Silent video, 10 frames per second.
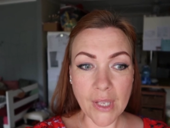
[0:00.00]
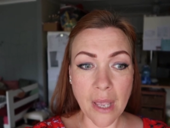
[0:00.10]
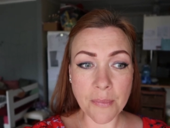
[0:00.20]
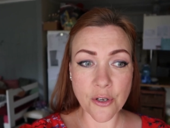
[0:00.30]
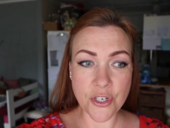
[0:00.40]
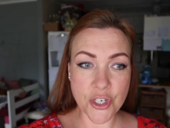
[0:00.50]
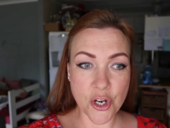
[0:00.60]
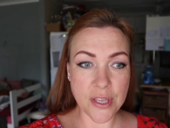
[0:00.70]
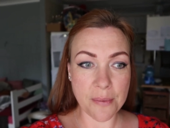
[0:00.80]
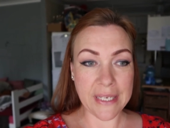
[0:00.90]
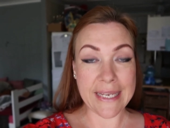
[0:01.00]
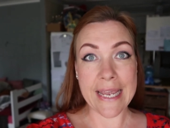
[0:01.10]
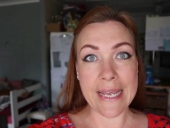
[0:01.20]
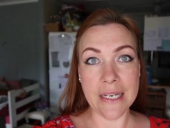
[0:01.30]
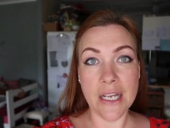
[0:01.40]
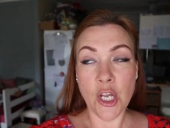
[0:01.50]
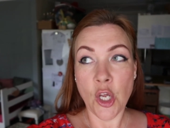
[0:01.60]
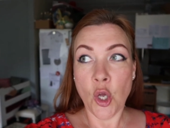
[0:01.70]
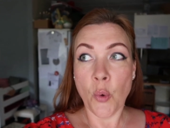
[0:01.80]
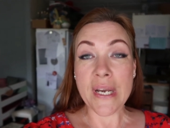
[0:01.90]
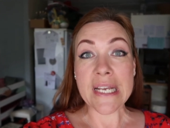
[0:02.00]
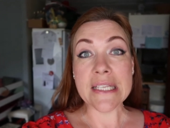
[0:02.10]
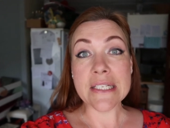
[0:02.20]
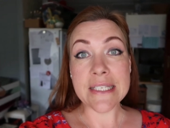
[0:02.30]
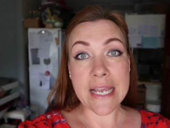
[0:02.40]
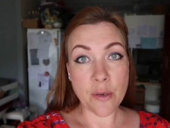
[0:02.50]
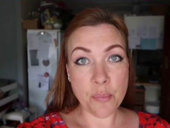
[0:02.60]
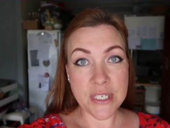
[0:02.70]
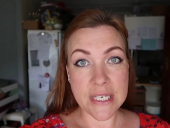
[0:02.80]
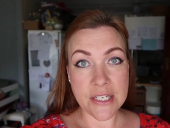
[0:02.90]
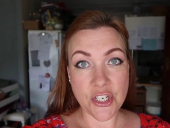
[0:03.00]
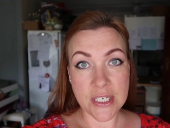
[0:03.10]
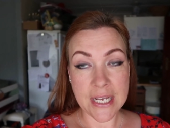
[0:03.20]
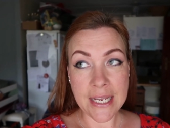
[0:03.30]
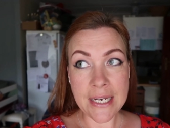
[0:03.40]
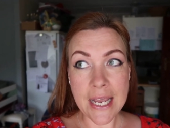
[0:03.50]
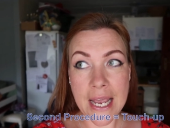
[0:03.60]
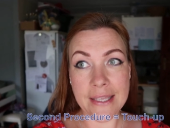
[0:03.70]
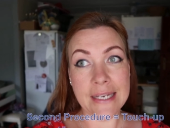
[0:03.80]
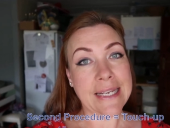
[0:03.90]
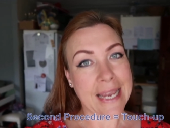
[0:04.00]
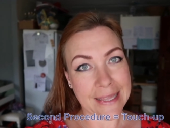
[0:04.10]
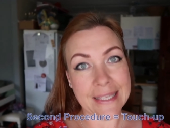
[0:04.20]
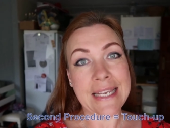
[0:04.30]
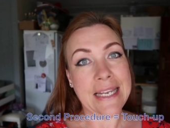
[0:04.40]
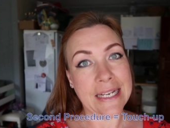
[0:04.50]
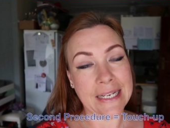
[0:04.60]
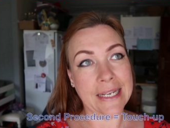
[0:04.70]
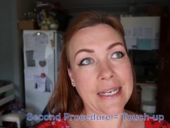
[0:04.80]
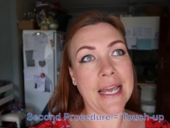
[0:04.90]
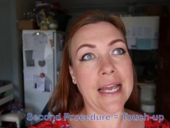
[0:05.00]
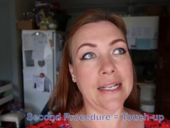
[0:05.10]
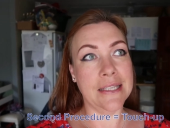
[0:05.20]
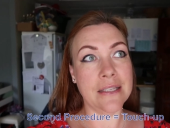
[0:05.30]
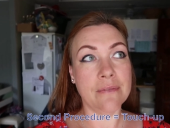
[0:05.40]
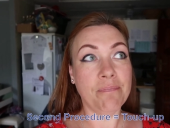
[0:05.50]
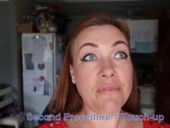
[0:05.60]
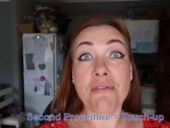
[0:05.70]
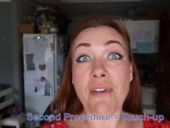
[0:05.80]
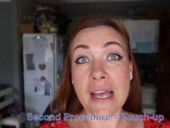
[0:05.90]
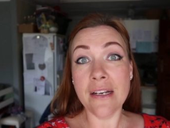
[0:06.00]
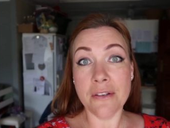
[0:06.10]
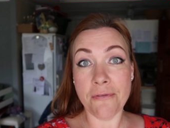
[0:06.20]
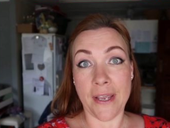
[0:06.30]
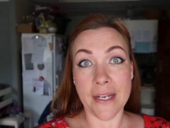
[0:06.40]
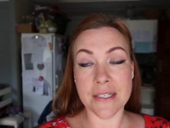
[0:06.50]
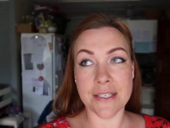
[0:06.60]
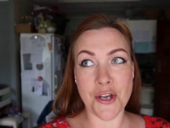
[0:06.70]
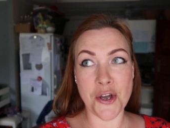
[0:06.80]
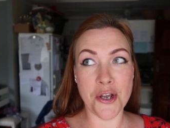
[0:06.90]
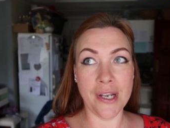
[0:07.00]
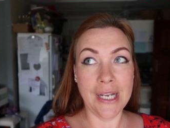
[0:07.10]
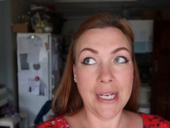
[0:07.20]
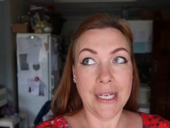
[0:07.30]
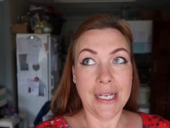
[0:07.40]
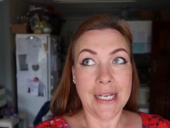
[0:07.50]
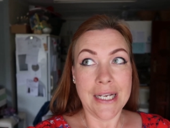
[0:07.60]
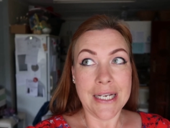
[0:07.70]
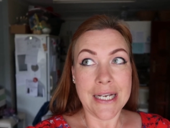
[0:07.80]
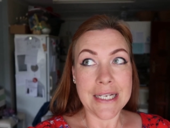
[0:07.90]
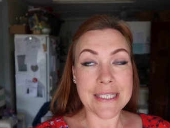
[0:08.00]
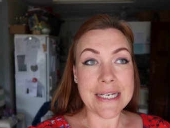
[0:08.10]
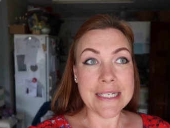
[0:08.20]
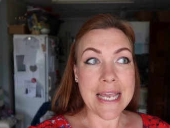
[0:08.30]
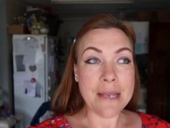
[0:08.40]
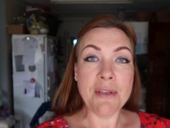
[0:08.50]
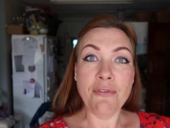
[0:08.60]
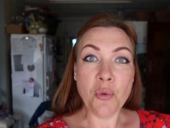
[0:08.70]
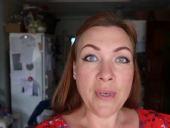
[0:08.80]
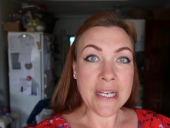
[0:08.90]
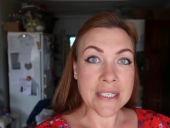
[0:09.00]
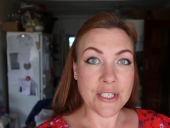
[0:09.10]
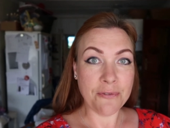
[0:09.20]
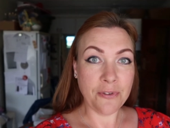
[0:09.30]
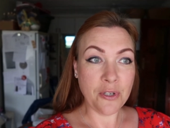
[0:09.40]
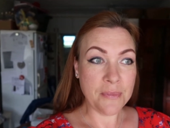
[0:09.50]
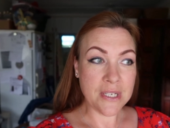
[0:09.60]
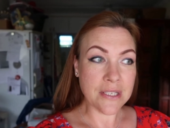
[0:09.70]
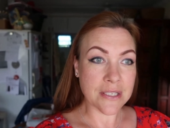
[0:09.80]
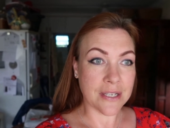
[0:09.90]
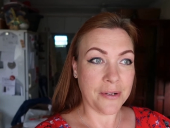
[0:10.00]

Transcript: I'm going to show them again when I get the second procedure done and then again the healing and the final effect. So it's gonna take me a few weeks to film this,